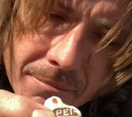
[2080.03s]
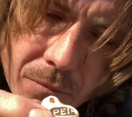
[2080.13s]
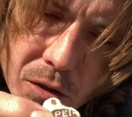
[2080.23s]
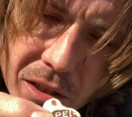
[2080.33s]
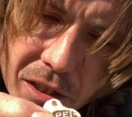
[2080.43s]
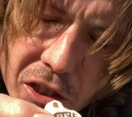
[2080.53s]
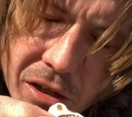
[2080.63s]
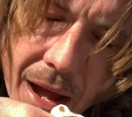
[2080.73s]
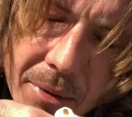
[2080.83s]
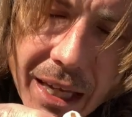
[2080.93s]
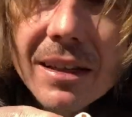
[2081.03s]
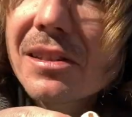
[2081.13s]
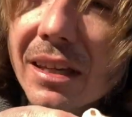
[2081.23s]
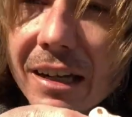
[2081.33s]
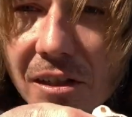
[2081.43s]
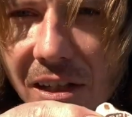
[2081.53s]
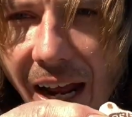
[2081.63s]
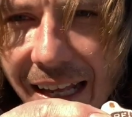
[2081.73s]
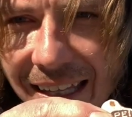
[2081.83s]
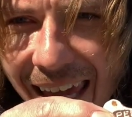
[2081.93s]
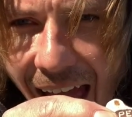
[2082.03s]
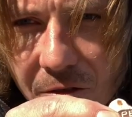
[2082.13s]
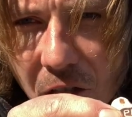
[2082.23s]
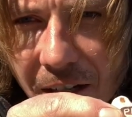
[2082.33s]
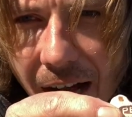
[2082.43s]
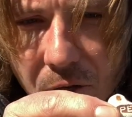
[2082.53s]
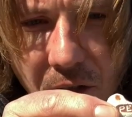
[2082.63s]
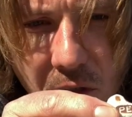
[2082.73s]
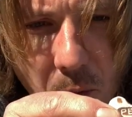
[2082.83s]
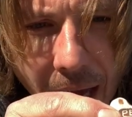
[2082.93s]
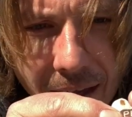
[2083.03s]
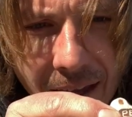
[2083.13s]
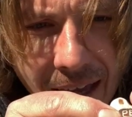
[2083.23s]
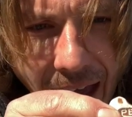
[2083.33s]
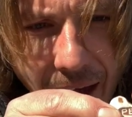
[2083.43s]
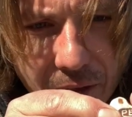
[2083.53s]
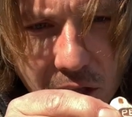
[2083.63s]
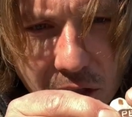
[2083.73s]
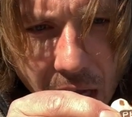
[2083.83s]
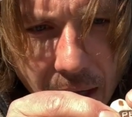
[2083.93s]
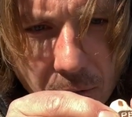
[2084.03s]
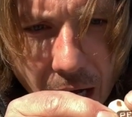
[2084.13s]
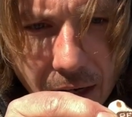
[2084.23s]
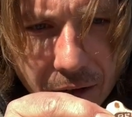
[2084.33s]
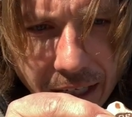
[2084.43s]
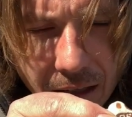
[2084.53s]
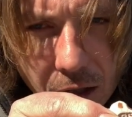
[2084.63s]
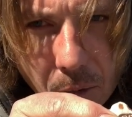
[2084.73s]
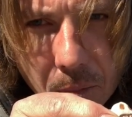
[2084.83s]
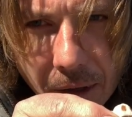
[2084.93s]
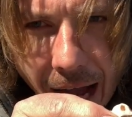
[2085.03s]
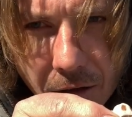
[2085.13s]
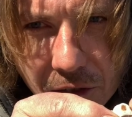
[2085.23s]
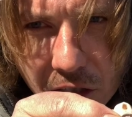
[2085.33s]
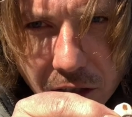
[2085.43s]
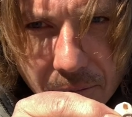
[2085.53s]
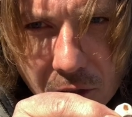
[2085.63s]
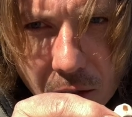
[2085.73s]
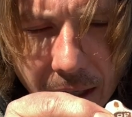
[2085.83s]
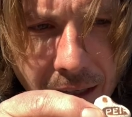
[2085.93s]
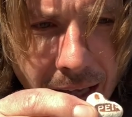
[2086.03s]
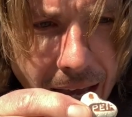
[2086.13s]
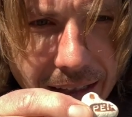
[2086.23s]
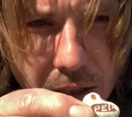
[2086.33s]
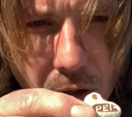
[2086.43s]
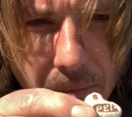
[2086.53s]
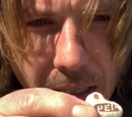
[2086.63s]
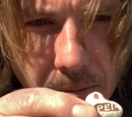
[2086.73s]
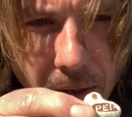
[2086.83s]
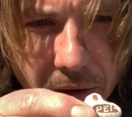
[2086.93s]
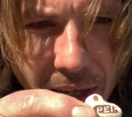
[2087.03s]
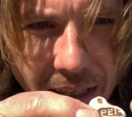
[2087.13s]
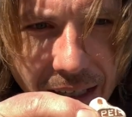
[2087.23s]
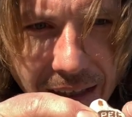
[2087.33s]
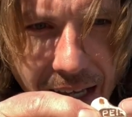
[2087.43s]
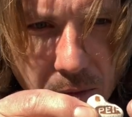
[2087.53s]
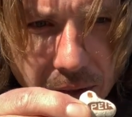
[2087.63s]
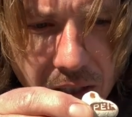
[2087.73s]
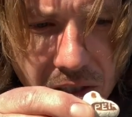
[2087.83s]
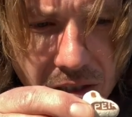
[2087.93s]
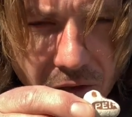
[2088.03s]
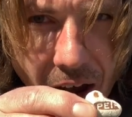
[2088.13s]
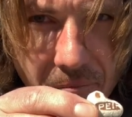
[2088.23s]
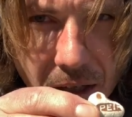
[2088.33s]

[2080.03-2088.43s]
most of the ceramic insulators that I encounter out this way have the same kind of like a little brown slip to it, and that's what makes me think that that's what this is from.